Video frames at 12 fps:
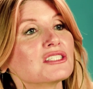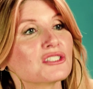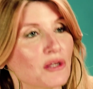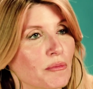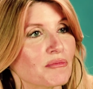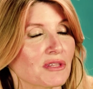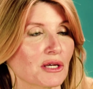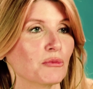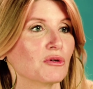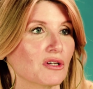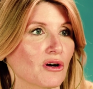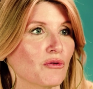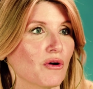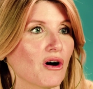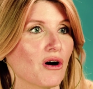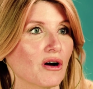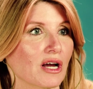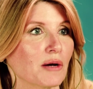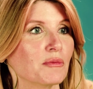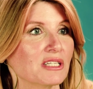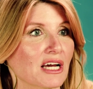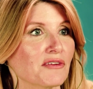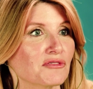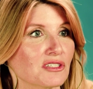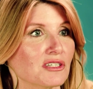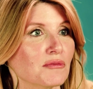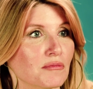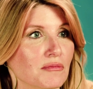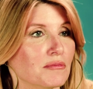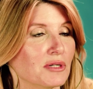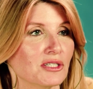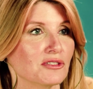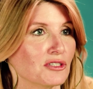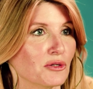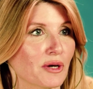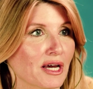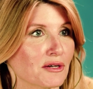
and something would go wrong and we'd have to build a new